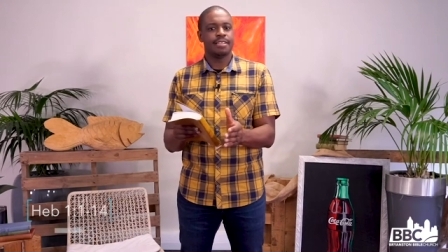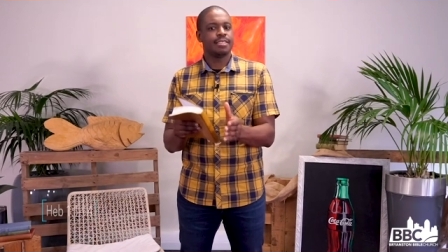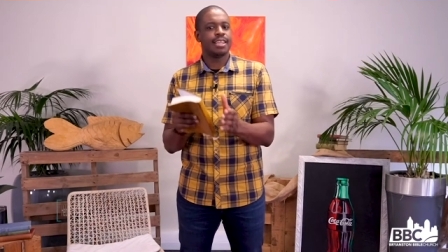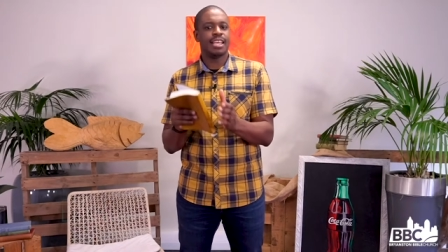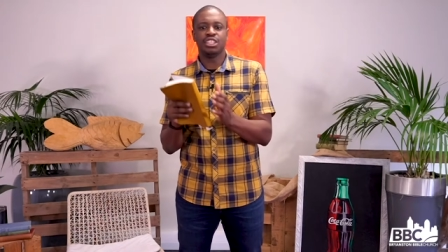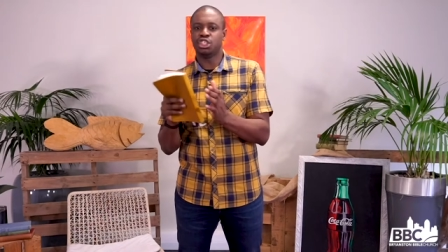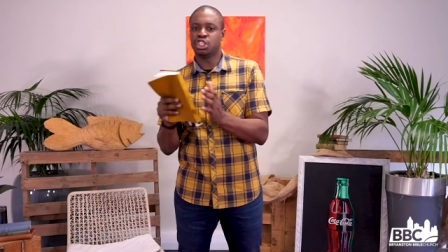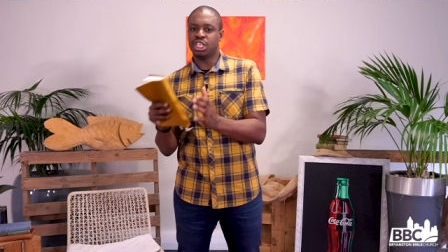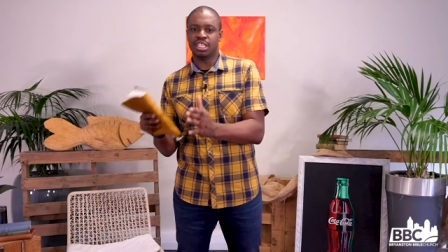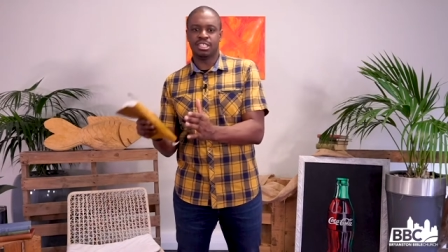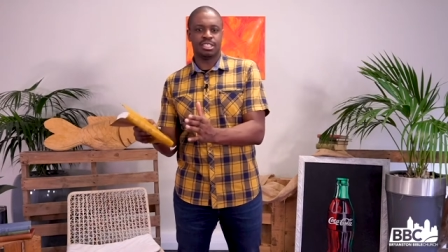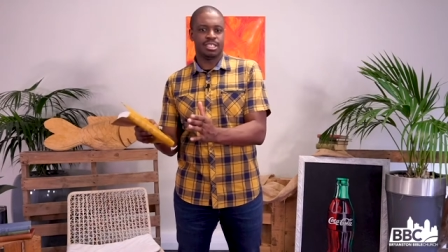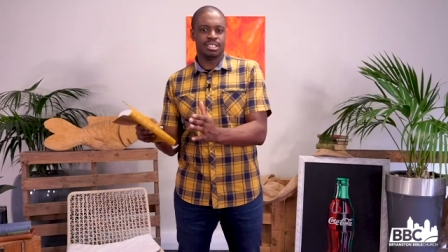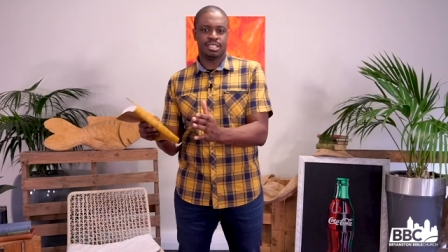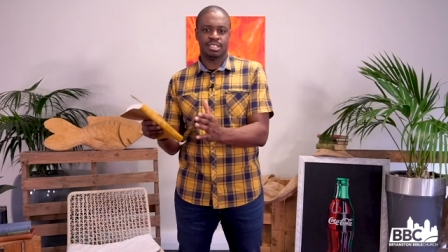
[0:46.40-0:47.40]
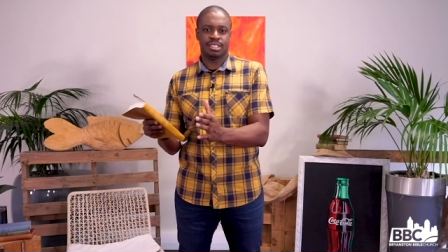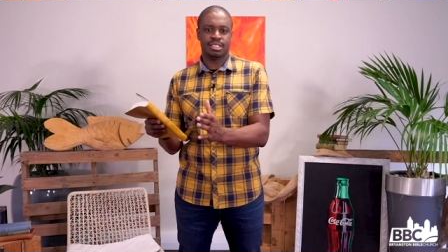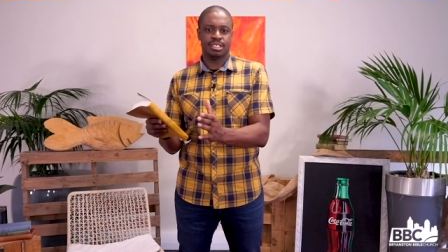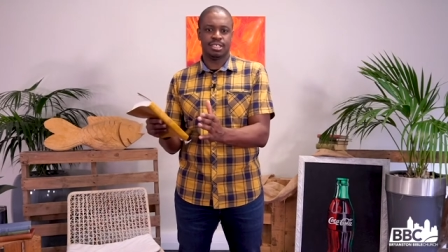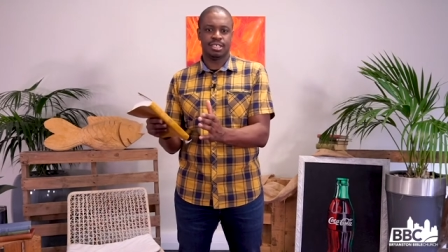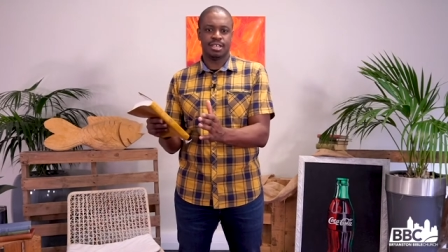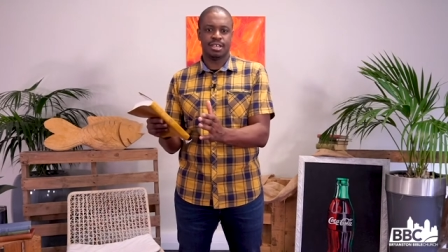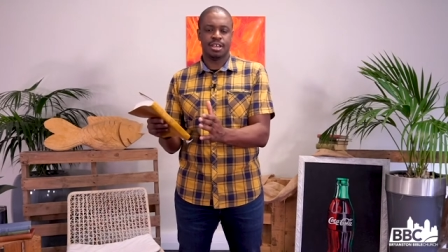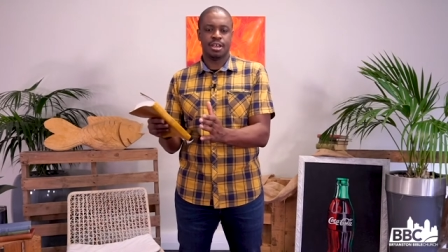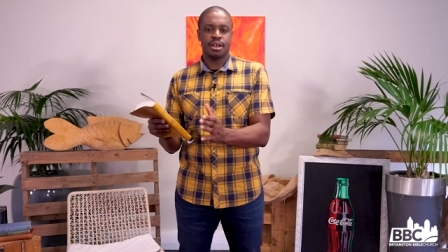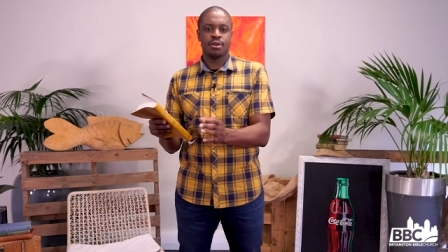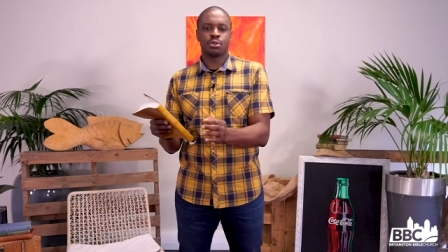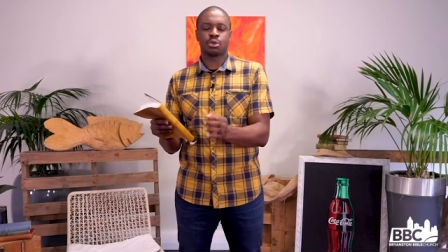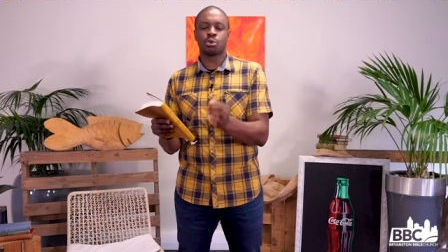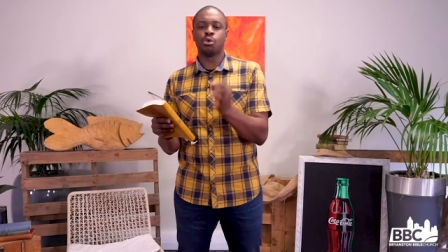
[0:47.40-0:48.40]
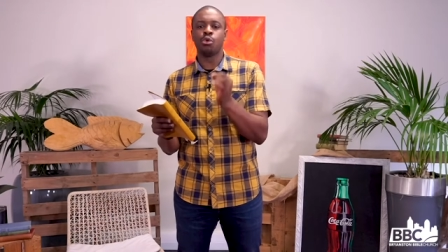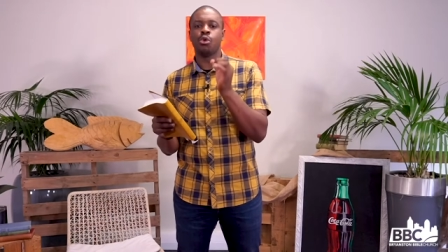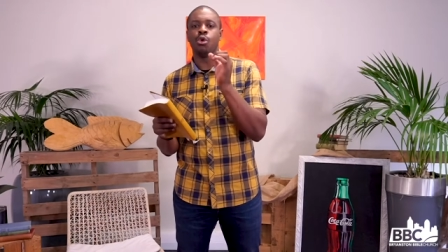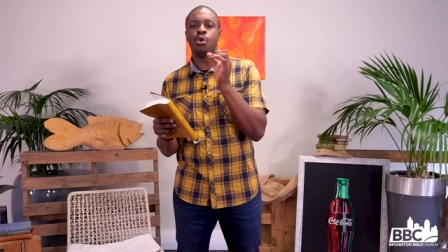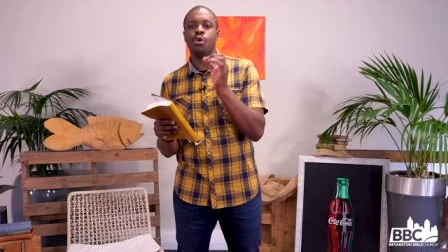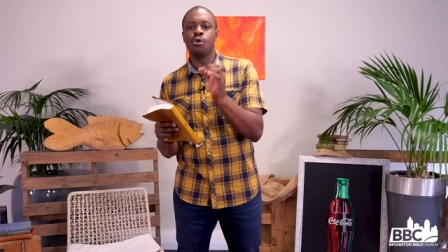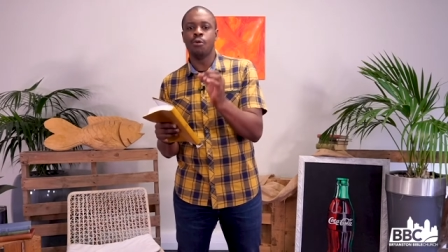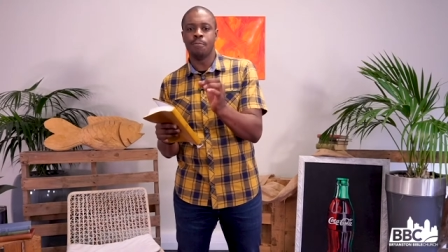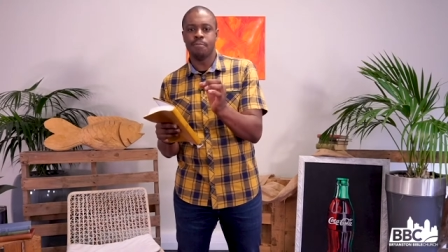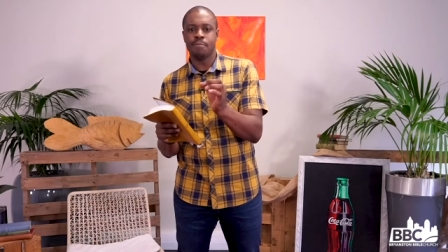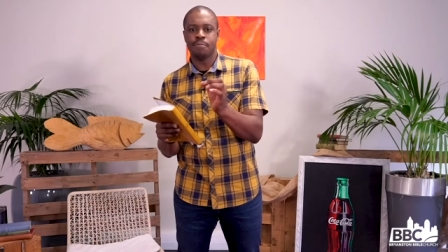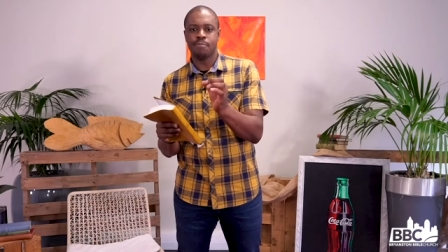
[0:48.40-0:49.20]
than Jesus through whom